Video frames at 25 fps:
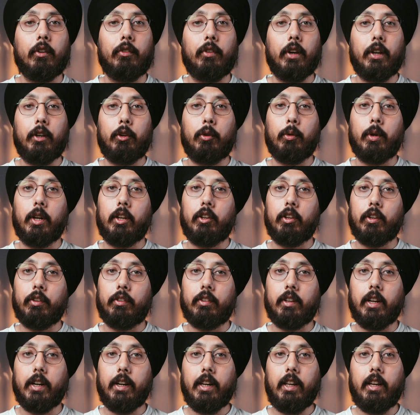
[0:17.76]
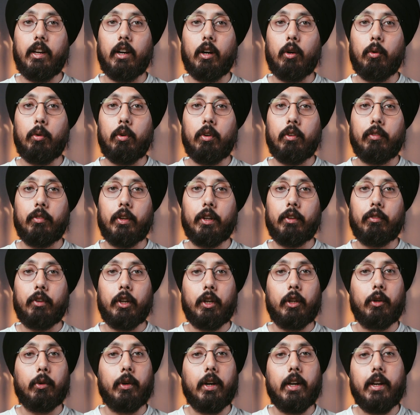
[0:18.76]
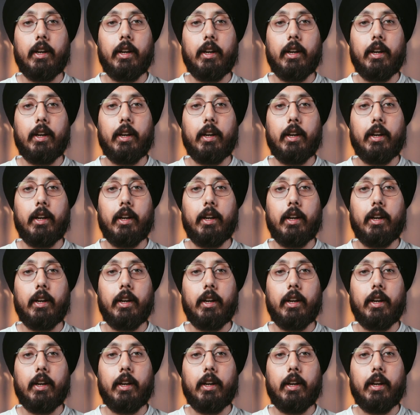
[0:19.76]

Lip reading: When you are just starting out with video